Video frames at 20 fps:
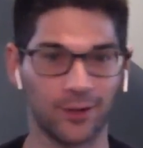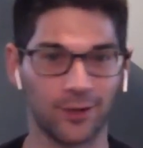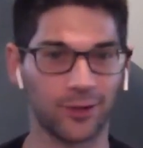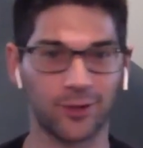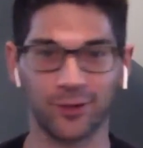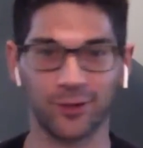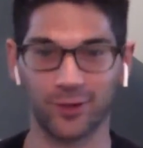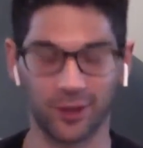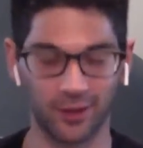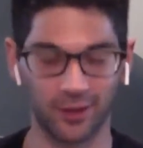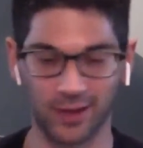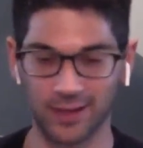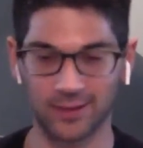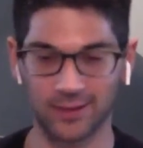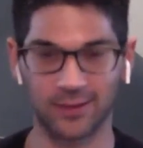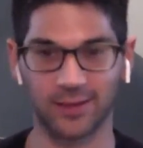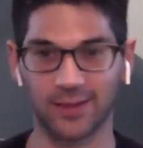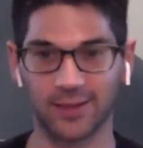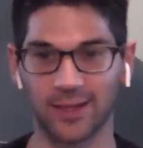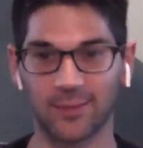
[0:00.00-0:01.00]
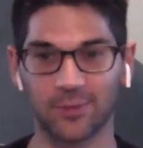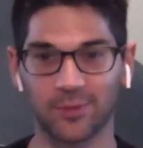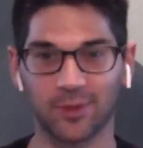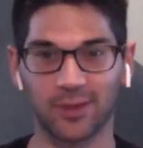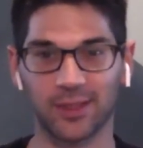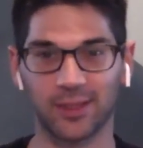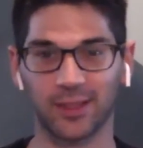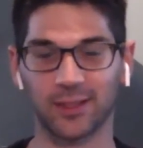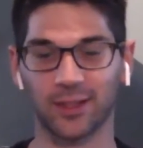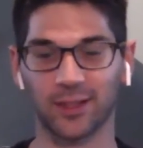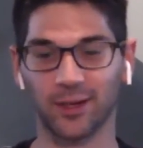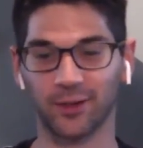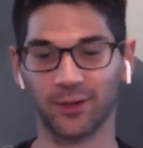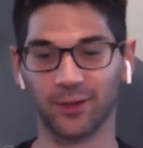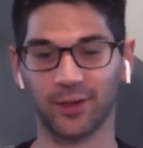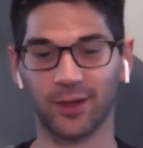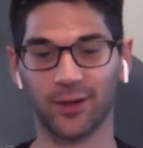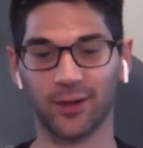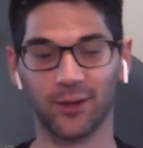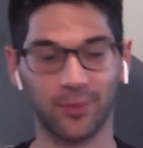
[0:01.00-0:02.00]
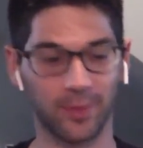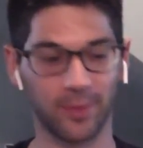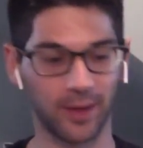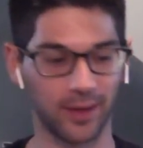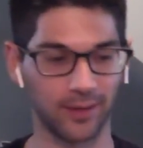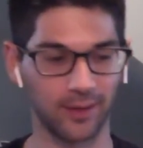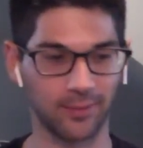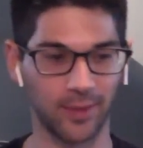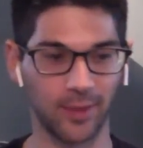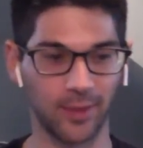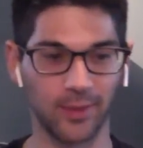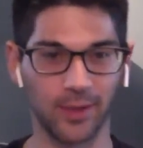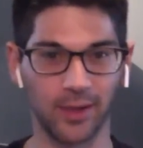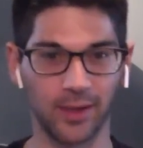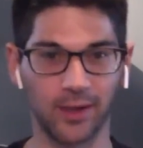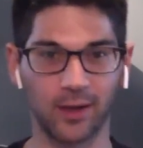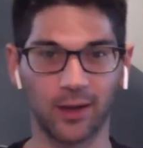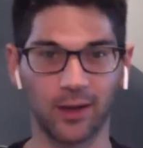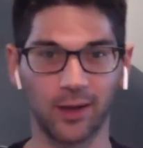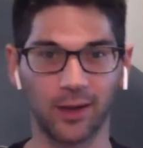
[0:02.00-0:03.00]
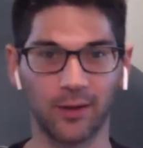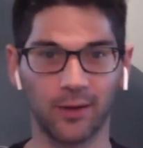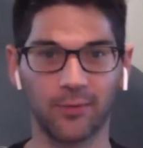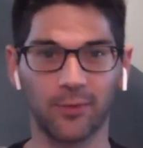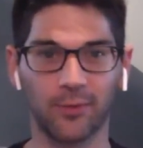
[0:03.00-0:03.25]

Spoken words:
I just use our classic example because that's all I really know, but maybe a